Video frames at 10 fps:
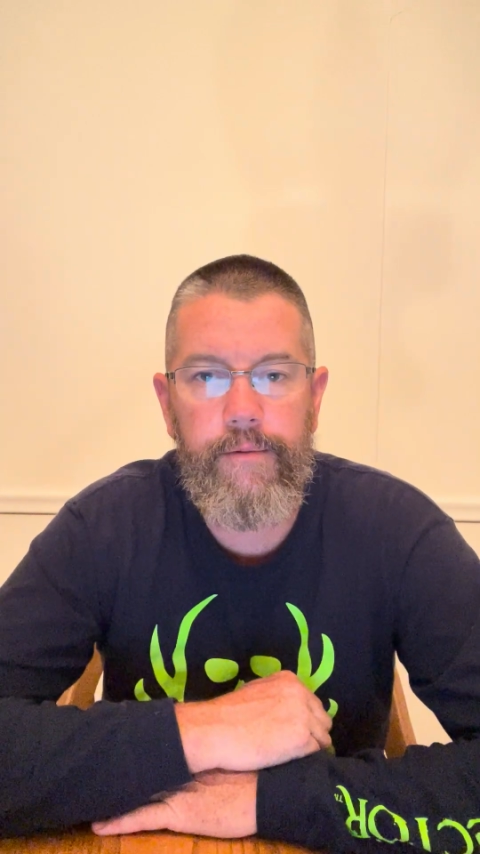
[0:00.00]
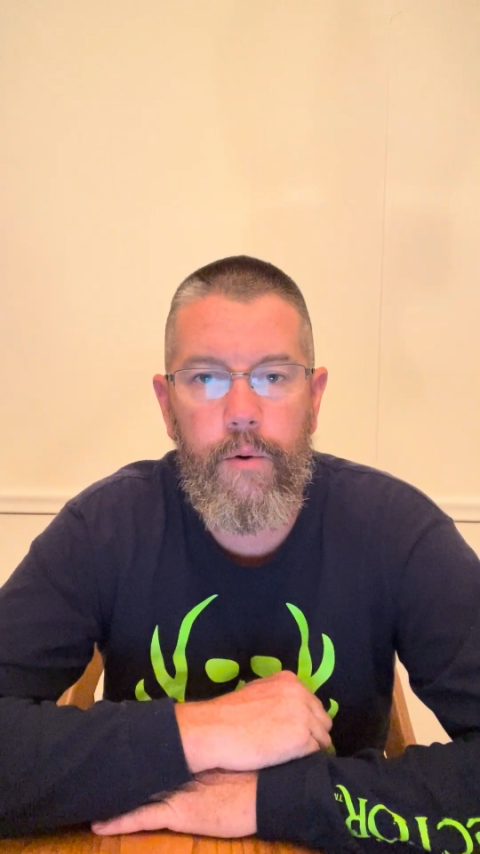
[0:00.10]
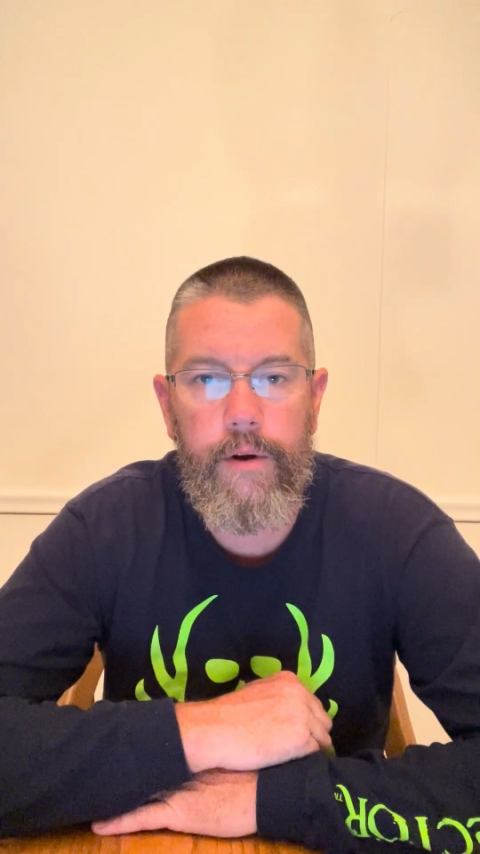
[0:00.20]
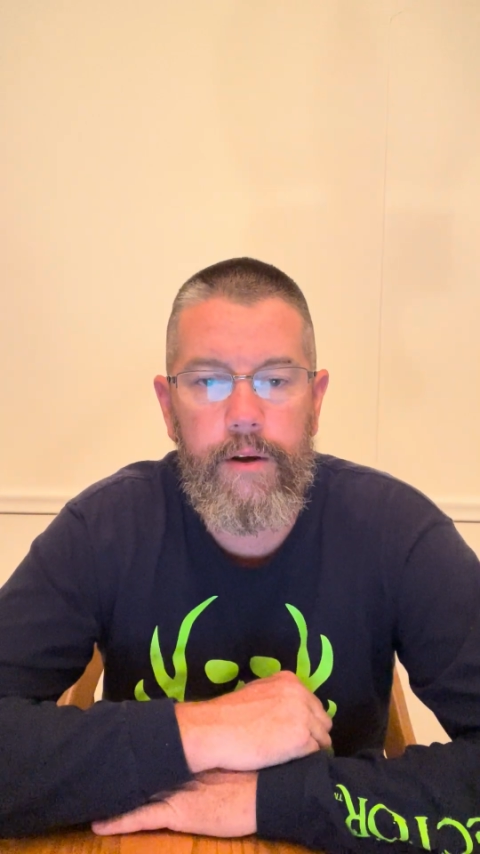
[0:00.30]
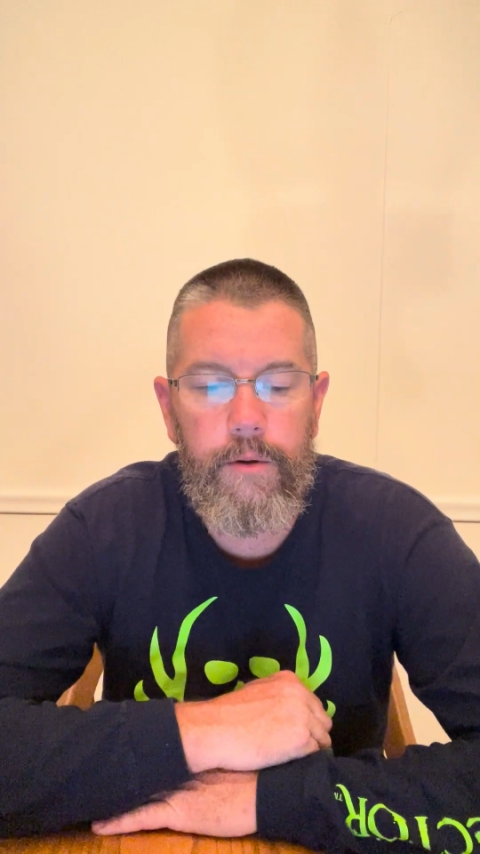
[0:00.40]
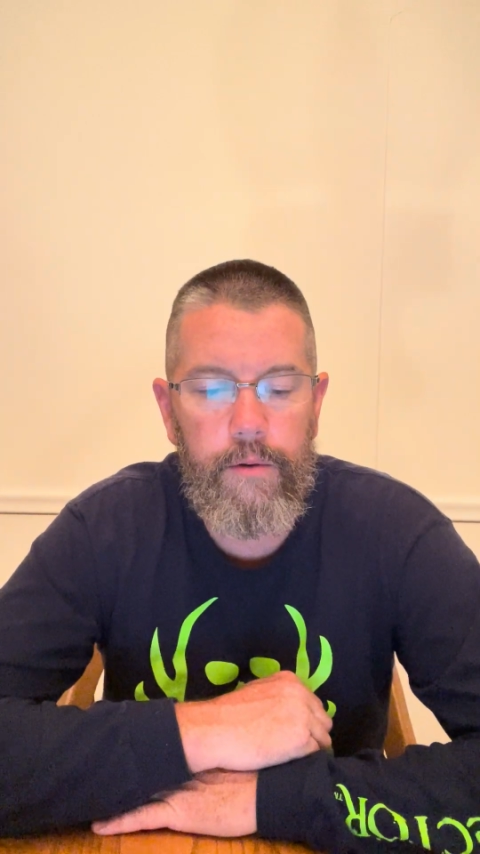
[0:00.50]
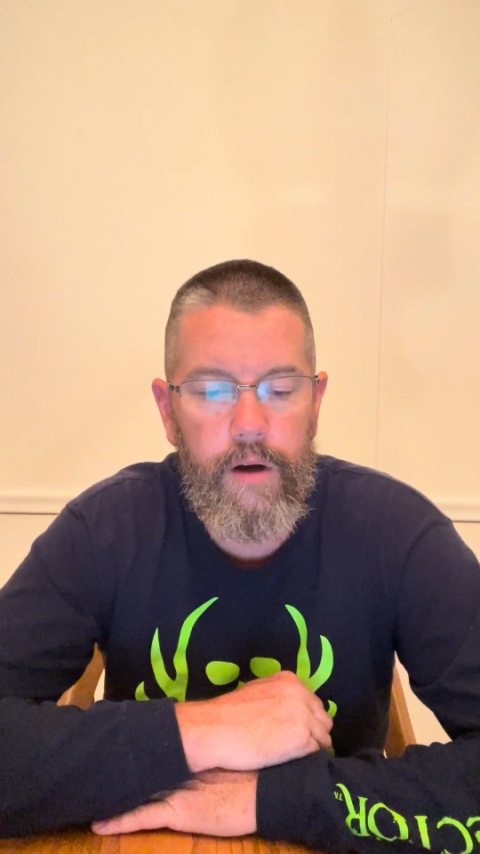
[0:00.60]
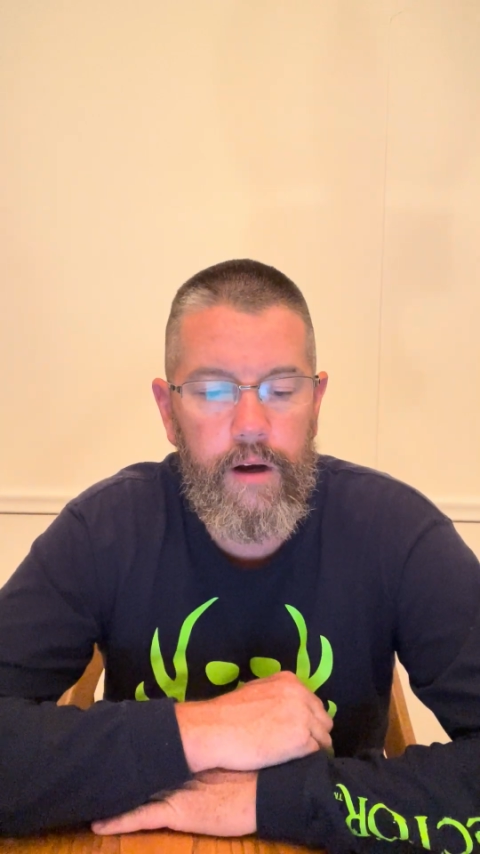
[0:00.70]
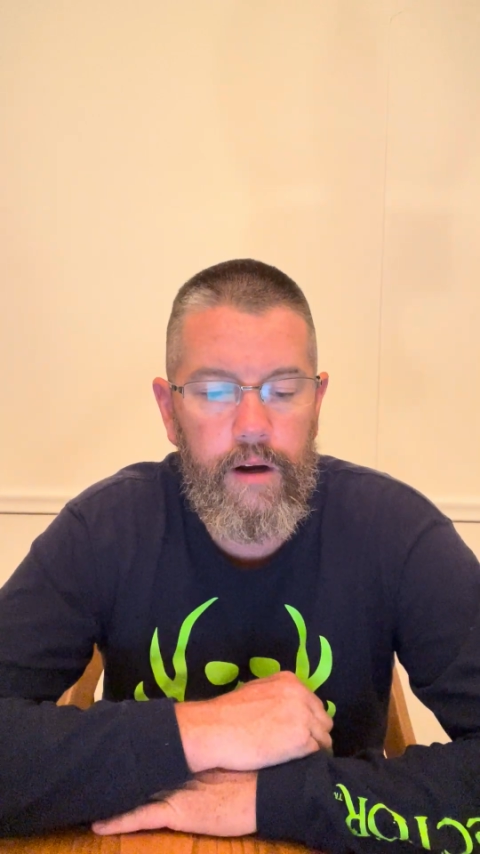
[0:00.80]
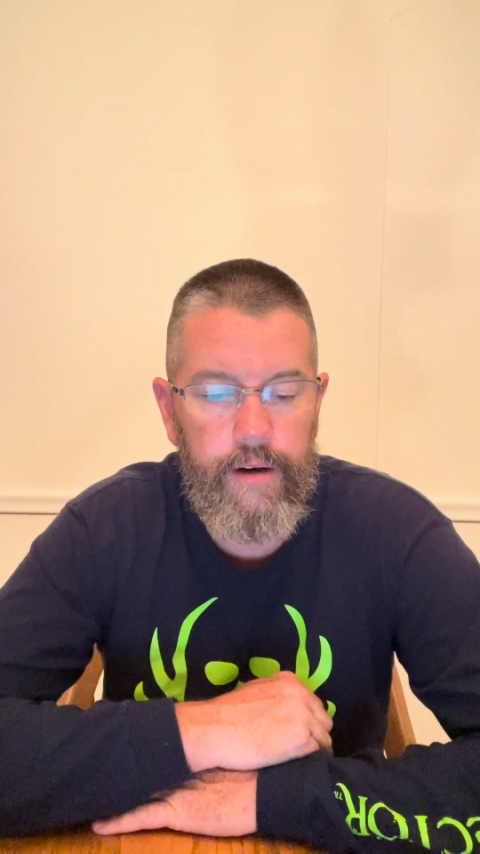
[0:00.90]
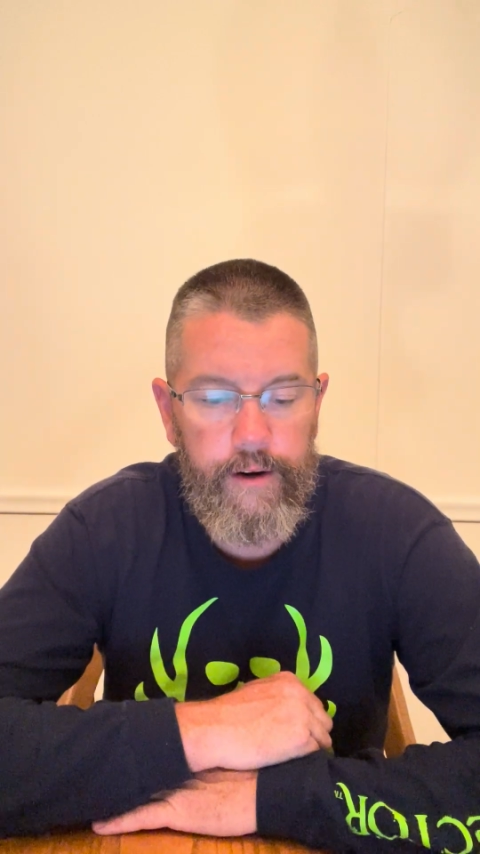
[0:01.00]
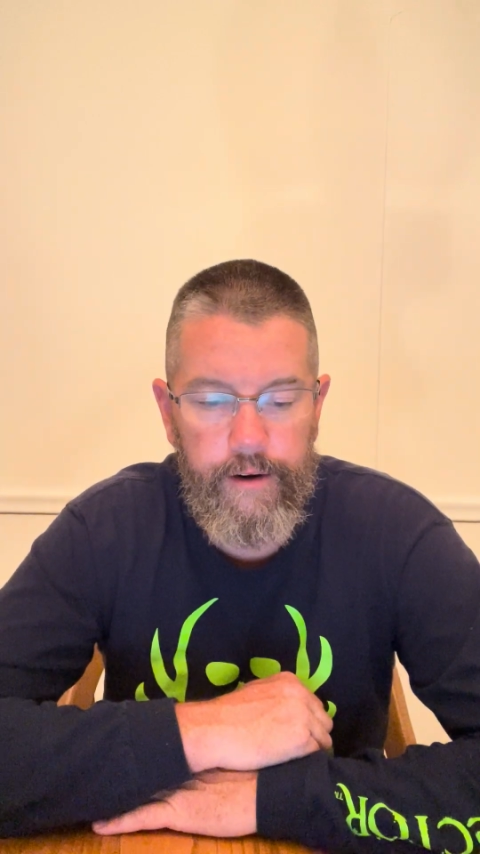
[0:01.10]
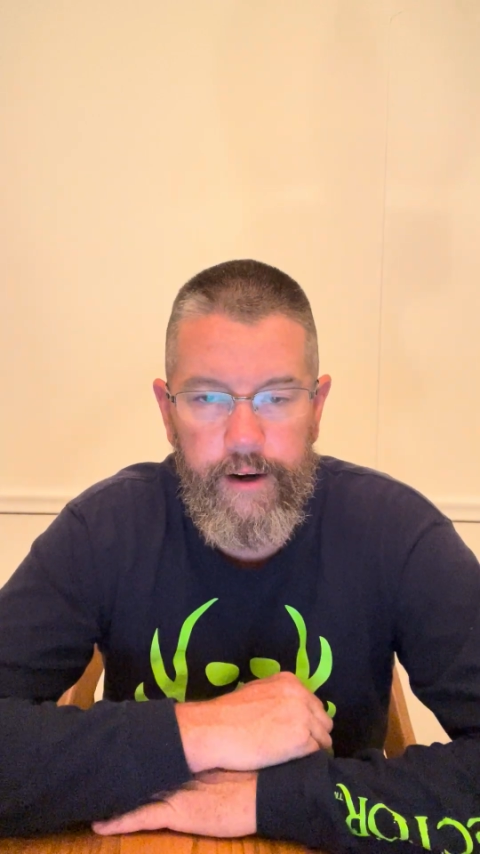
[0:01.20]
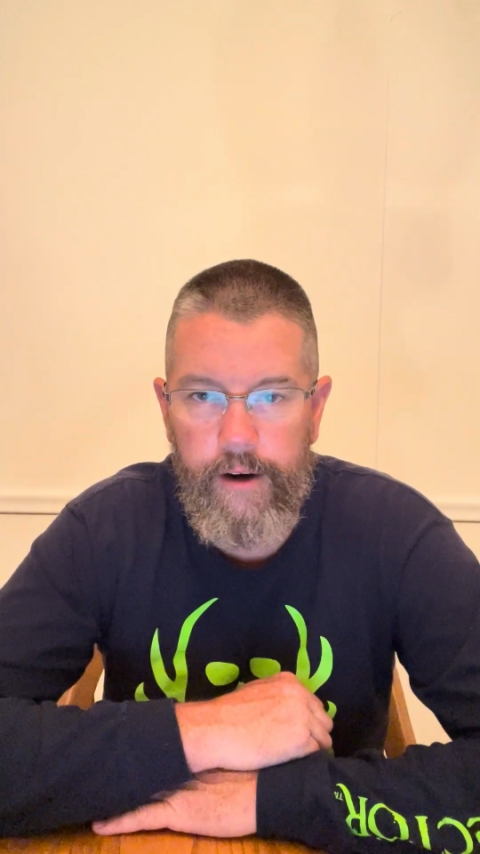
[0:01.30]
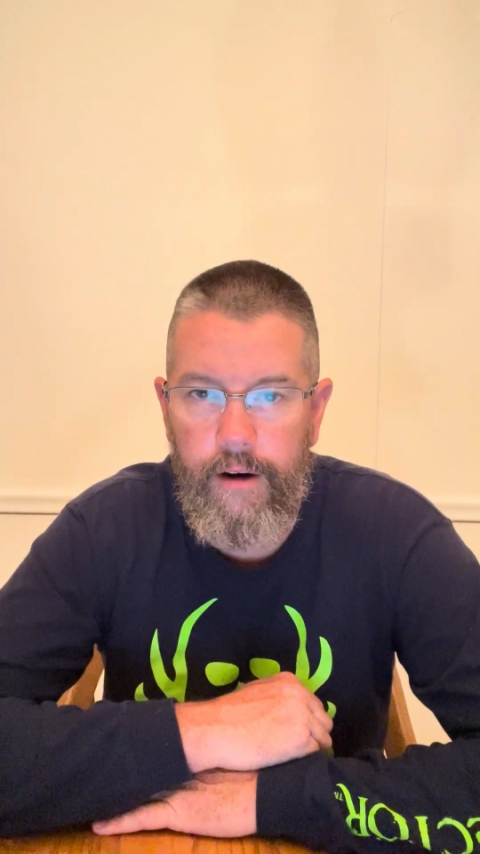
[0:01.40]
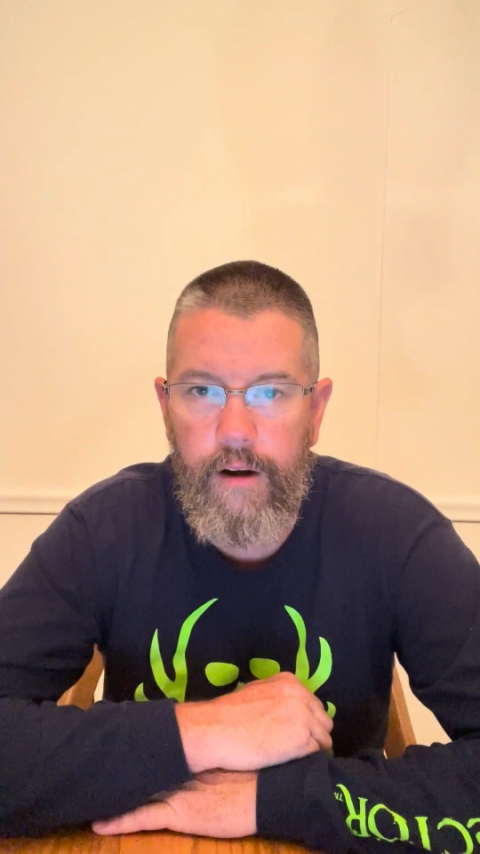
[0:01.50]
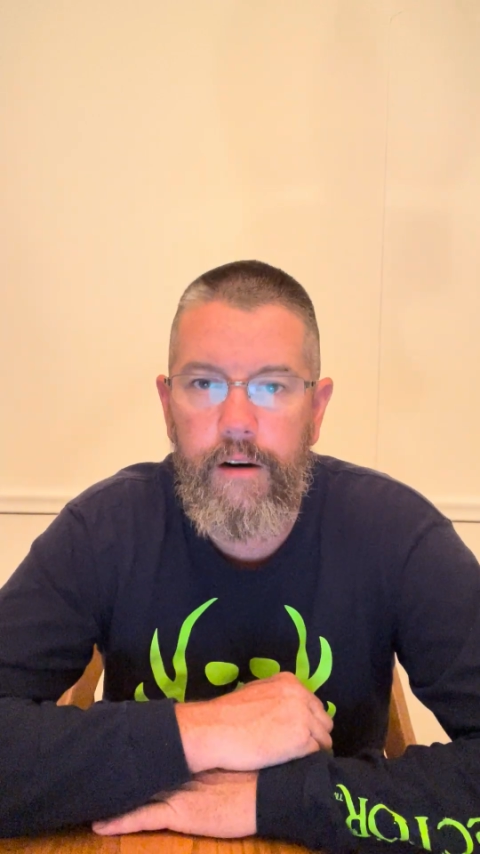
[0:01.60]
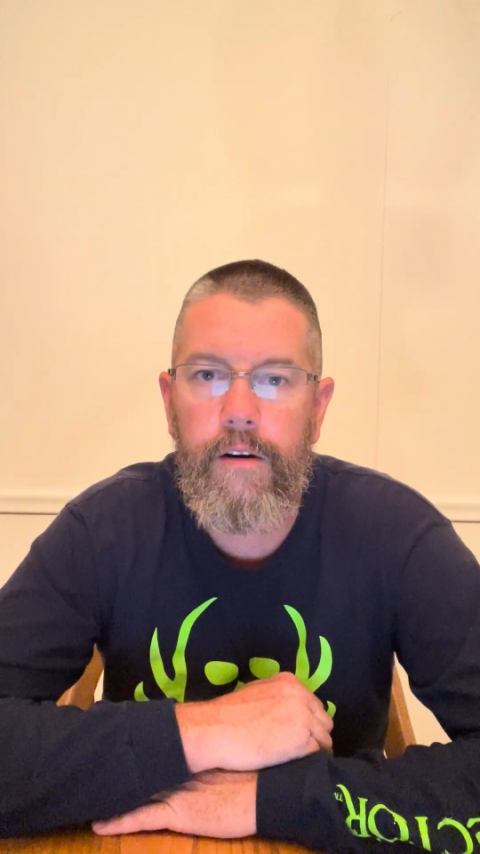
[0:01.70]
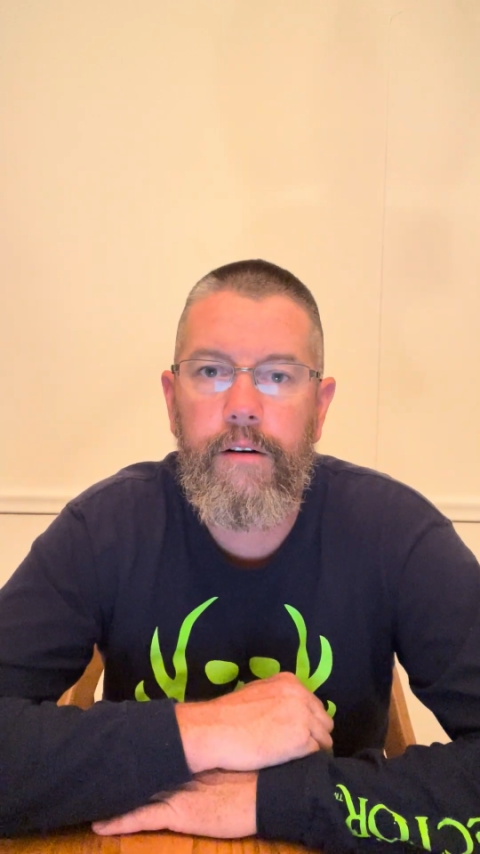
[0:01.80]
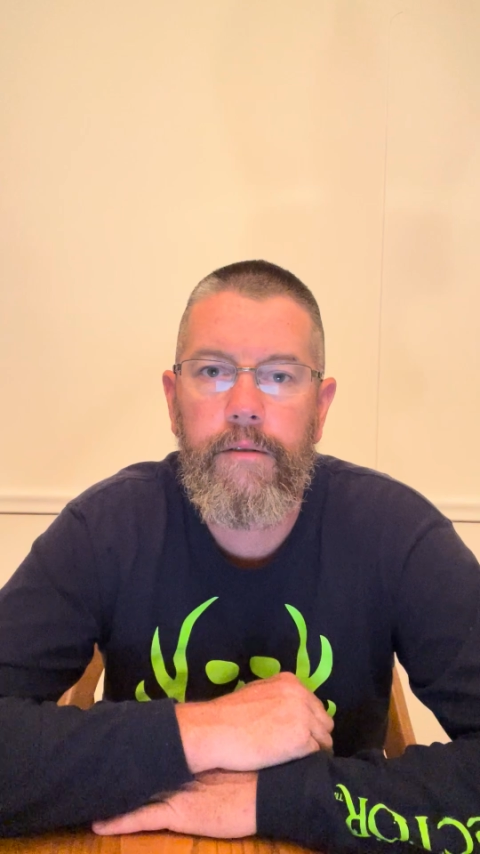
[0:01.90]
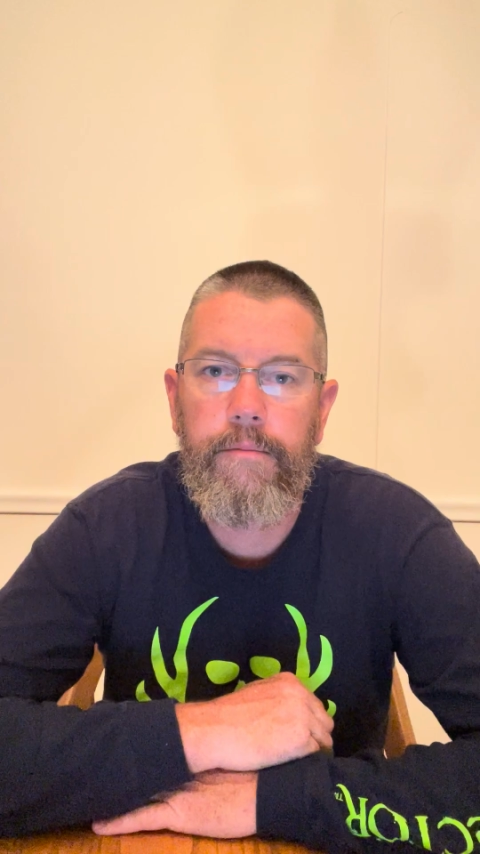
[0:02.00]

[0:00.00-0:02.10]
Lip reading: for you. You're a deer hunter.